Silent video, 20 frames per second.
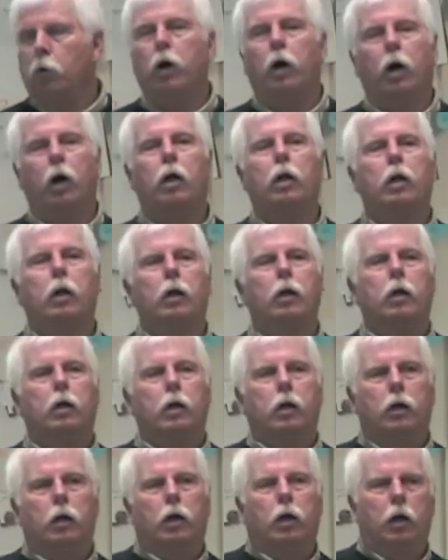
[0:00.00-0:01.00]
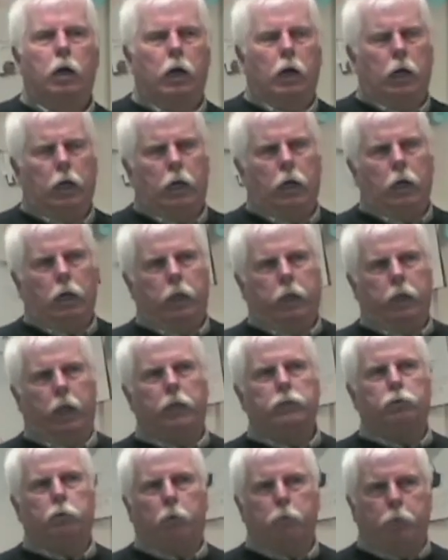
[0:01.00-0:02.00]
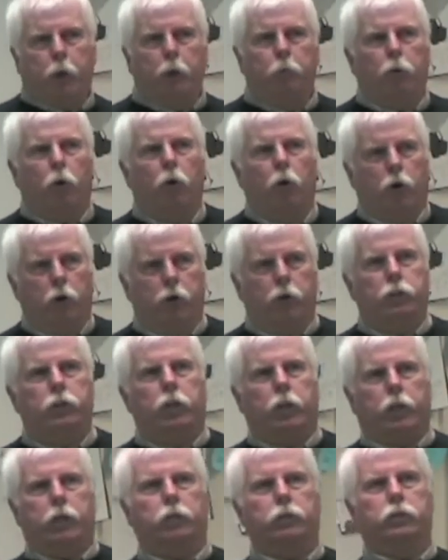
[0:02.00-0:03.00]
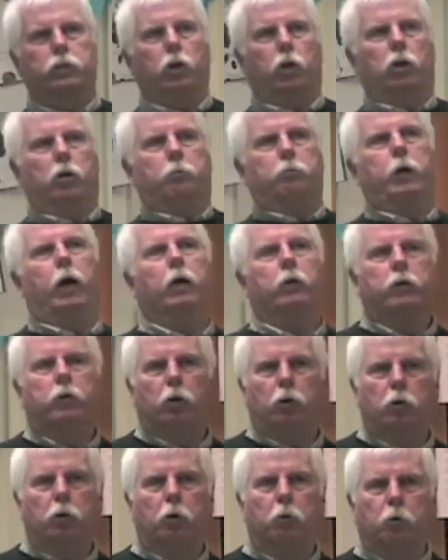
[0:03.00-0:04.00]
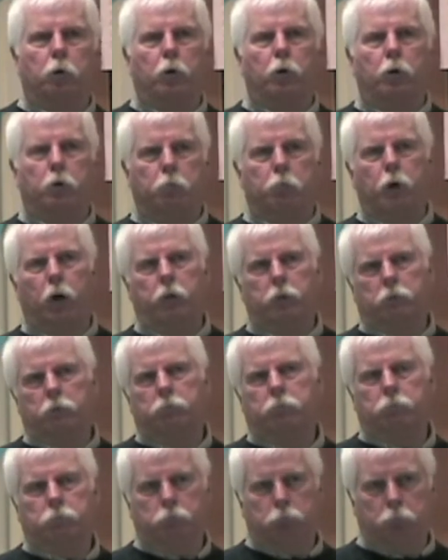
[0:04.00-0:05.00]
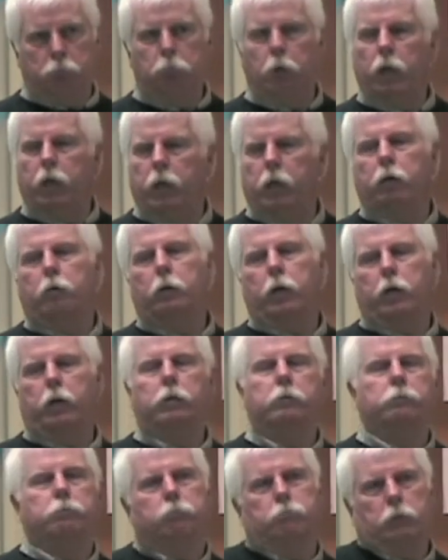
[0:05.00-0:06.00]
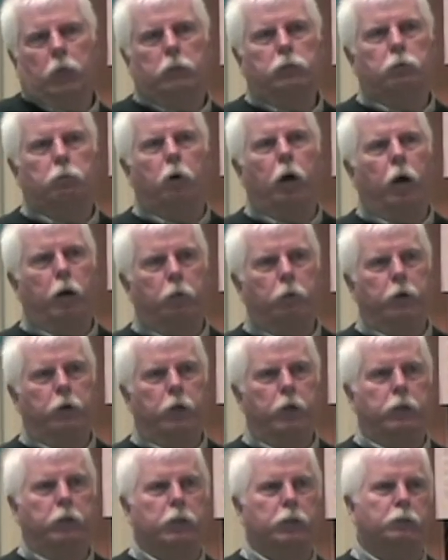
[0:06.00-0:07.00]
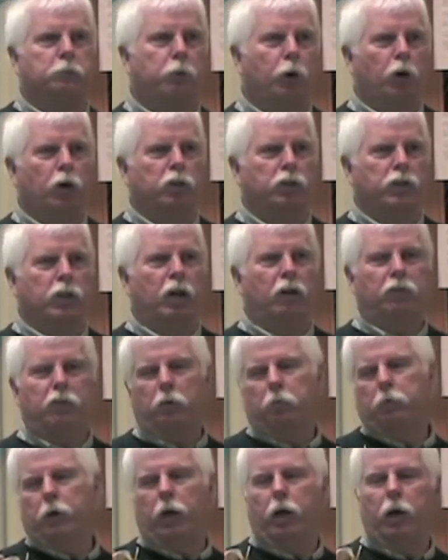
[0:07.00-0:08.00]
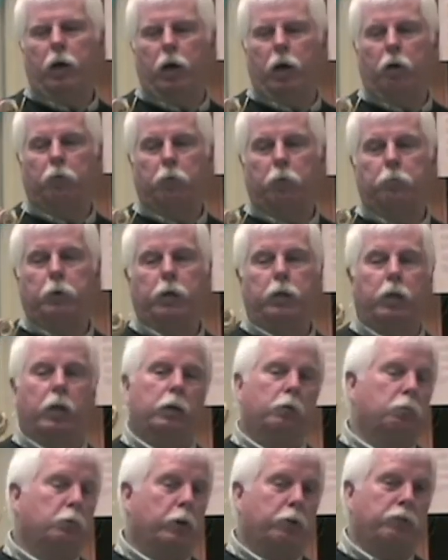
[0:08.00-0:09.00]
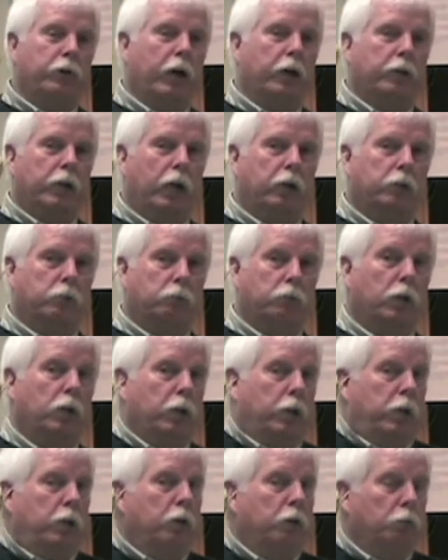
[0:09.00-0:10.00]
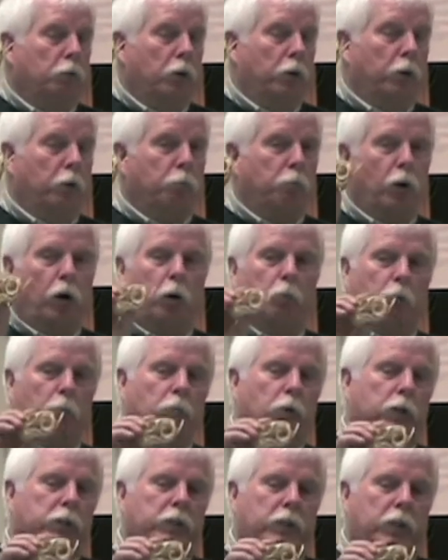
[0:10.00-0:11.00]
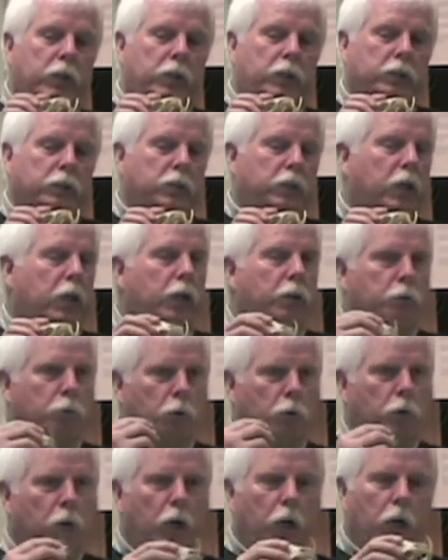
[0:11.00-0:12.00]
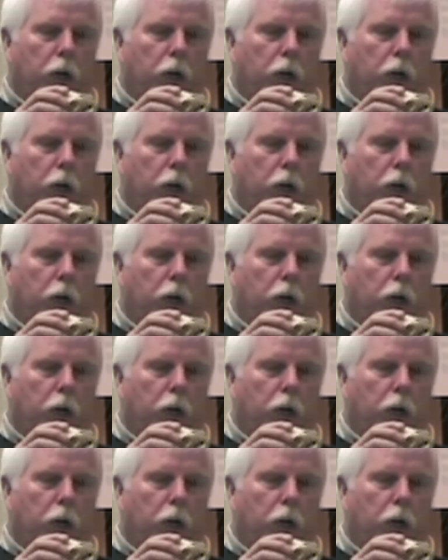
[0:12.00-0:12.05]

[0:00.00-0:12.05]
Well, that's what people are usually concerned about, but anyway, that's why we disposed of them, and then we found out really what the problem was, that his teeth were,